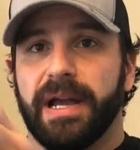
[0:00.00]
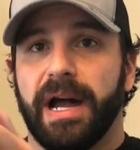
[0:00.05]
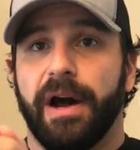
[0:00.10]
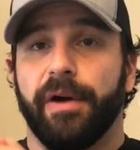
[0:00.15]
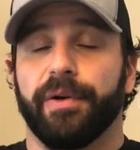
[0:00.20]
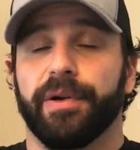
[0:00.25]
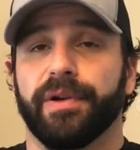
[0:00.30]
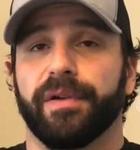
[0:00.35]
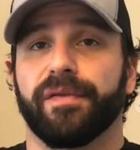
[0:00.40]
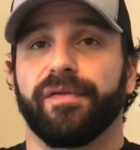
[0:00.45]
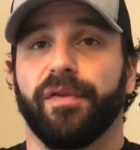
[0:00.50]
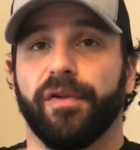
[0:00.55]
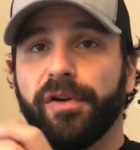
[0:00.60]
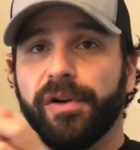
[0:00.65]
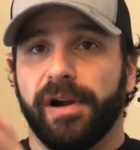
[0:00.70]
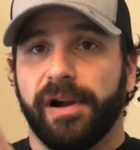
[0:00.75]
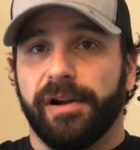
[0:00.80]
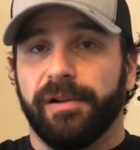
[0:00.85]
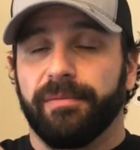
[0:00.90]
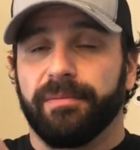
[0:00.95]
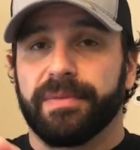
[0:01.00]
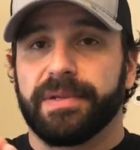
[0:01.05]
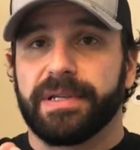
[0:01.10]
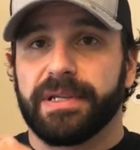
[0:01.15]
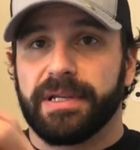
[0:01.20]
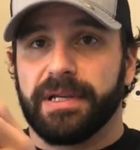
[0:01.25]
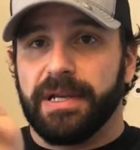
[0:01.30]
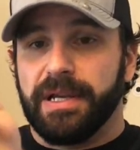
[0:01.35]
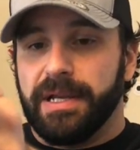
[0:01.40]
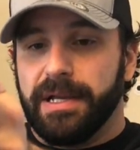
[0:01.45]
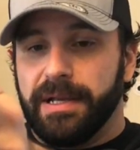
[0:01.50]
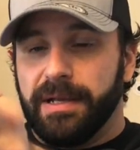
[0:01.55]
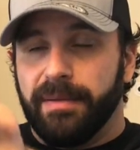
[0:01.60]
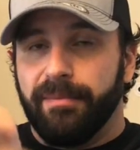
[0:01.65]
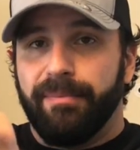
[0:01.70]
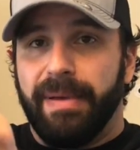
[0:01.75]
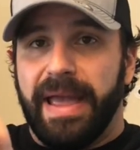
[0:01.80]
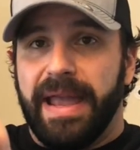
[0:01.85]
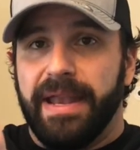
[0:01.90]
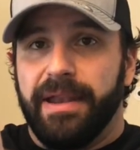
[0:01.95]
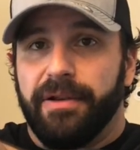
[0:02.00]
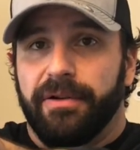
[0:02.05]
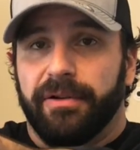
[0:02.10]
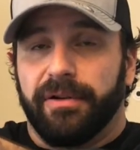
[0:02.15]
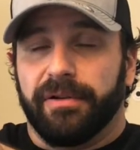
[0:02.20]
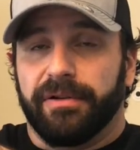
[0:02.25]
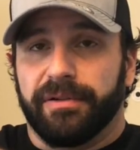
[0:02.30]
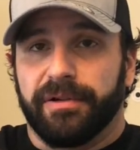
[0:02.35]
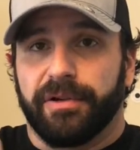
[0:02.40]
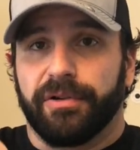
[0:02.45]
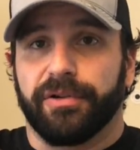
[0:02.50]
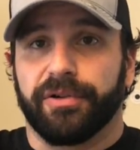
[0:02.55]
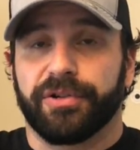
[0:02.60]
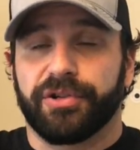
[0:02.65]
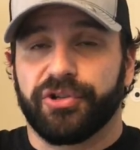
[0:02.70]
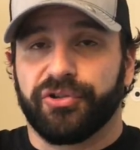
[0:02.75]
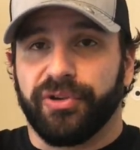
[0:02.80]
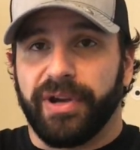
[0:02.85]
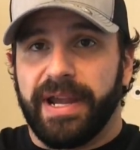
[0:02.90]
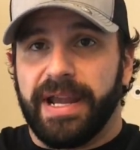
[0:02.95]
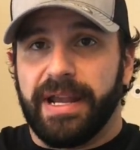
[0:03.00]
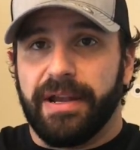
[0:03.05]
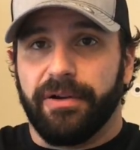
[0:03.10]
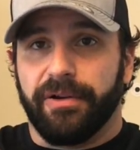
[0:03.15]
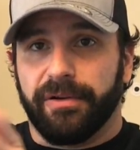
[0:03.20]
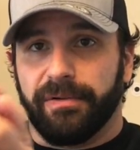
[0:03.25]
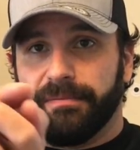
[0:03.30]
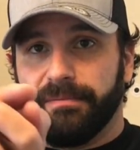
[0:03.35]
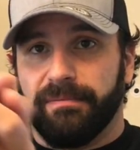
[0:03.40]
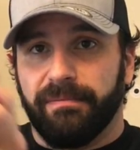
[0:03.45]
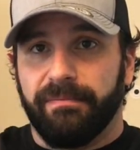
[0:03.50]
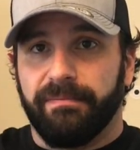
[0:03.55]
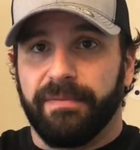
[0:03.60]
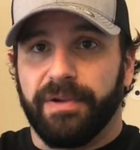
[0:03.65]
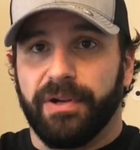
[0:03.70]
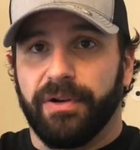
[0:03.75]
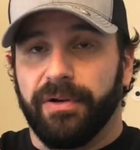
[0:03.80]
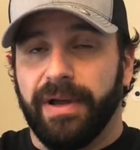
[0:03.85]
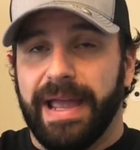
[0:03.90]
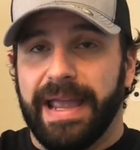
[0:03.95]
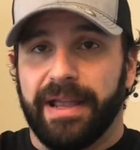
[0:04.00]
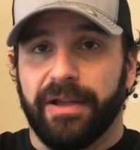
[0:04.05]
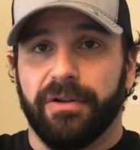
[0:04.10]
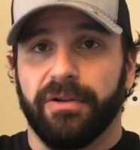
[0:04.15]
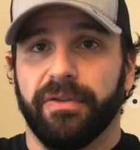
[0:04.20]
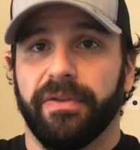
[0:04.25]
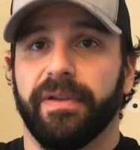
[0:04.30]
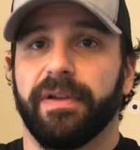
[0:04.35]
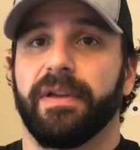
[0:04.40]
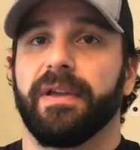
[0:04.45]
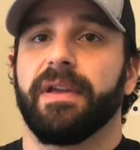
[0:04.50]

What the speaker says: How are your forearms bent or straight or angled?